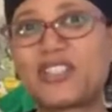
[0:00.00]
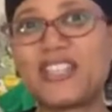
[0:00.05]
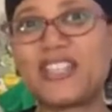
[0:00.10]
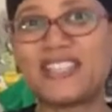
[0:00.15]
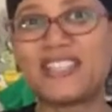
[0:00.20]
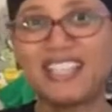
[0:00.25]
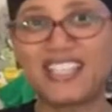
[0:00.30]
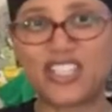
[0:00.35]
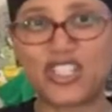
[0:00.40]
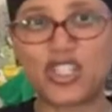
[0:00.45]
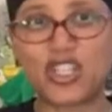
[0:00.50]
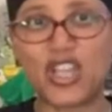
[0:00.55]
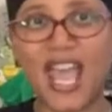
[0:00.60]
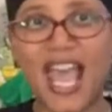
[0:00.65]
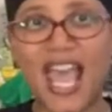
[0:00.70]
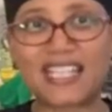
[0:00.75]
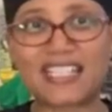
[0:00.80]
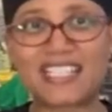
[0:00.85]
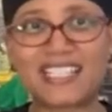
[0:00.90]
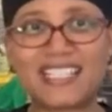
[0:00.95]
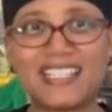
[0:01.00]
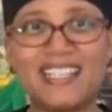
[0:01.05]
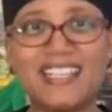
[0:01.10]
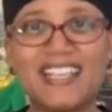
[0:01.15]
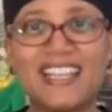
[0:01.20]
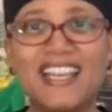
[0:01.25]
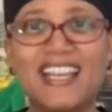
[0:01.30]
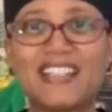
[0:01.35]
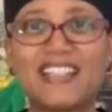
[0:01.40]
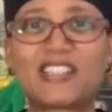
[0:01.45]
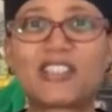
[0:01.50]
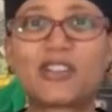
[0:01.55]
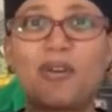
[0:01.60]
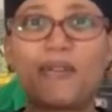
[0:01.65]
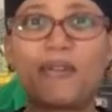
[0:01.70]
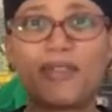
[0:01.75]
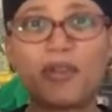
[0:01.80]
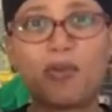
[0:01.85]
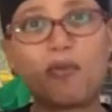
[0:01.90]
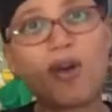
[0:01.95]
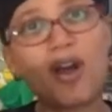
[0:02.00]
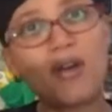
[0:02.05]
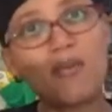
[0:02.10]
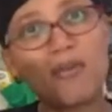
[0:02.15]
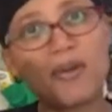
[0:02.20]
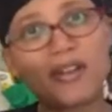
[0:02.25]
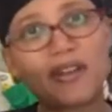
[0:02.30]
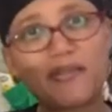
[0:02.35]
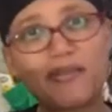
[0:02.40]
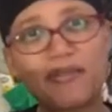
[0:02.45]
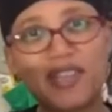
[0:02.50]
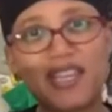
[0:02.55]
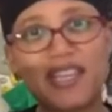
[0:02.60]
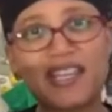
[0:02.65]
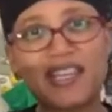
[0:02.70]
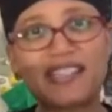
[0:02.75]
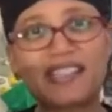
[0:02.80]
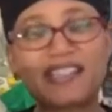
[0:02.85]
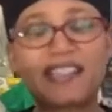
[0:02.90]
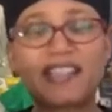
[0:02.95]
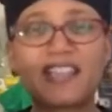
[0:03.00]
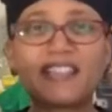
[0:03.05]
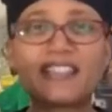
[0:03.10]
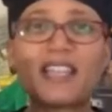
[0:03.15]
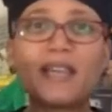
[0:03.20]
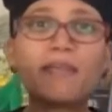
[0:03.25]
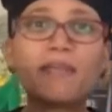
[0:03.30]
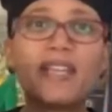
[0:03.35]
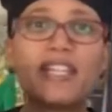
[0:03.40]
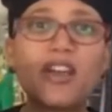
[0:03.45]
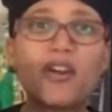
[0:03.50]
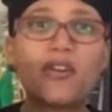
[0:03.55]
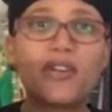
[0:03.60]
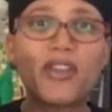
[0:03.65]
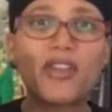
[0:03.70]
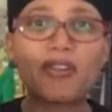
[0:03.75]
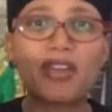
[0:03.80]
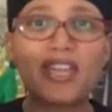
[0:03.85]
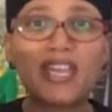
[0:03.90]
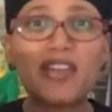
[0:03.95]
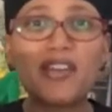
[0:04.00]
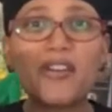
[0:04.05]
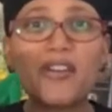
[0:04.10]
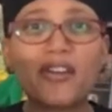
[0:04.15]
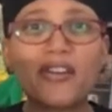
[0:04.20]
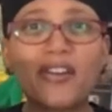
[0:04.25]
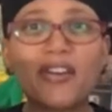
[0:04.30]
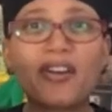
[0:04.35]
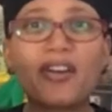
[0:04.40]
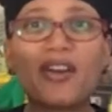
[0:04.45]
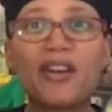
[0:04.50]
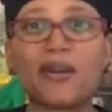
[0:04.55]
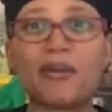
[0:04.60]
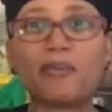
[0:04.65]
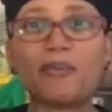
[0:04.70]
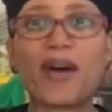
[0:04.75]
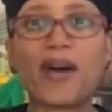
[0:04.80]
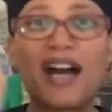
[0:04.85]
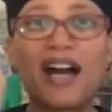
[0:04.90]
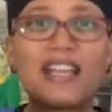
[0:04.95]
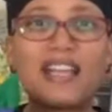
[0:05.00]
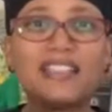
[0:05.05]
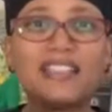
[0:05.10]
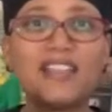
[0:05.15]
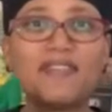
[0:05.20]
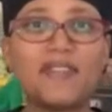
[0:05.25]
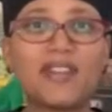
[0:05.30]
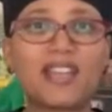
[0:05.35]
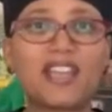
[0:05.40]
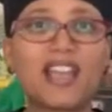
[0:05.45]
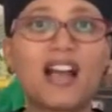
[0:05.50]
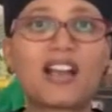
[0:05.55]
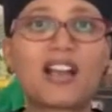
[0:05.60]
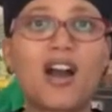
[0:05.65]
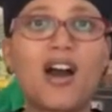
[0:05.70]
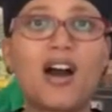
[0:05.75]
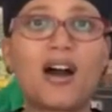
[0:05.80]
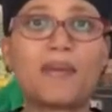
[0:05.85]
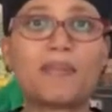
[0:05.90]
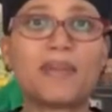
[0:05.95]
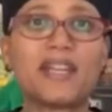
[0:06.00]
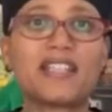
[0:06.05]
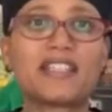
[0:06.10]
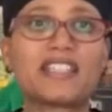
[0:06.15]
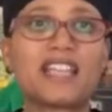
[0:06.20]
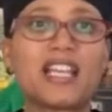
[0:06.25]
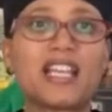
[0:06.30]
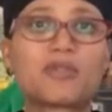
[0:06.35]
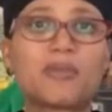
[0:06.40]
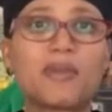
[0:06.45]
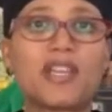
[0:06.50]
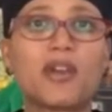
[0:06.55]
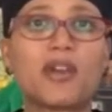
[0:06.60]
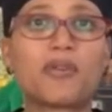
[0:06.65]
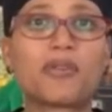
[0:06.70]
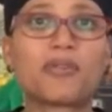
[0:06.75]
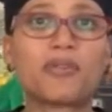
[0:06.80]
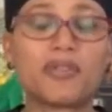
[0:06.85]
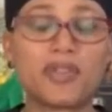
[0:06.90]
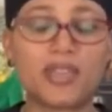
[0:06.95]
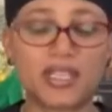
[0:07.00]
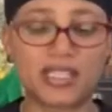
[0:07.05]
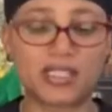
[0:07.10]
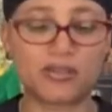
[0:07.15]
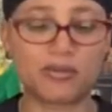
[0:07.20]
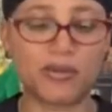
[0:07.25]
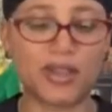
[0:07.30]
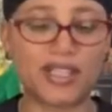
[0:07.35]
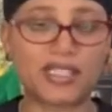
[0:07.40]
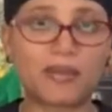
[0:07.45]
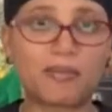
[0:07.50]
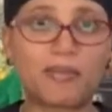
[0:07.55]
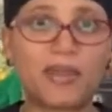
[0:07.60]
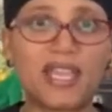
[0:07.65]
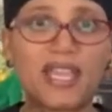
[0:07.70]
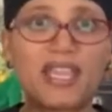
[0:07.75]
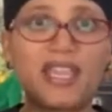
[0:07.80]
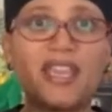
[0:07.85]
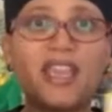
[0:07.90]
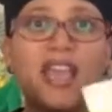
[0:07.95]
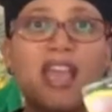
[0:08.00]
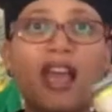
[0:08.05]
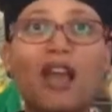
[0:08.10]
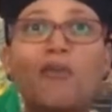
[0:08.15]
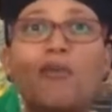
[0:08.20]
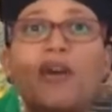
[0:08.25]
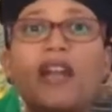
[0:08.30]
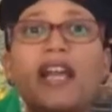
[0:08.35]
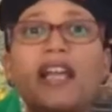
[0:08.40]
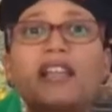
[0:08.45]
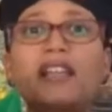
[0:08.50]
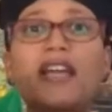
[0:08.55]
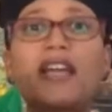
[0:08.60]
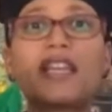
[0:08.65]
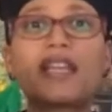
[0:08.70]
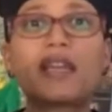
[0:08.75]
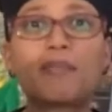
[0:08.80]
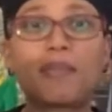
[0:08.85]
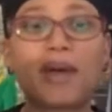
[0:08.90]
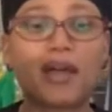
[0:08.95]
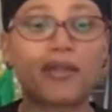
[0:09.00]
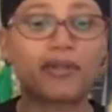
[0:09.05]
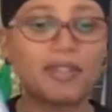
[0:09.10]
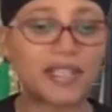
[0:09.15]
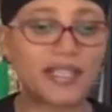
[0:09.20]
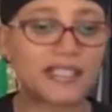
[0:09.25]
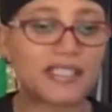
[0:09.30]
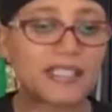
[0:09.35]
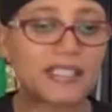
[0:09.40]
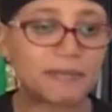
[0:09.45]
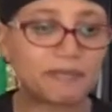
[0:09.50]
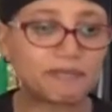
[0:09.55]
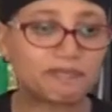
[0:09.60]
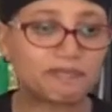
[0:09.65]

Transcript: in the chat. And so if you want one of these, then let me know you're here by leaving a comment as we go through this recipe. And what I like about this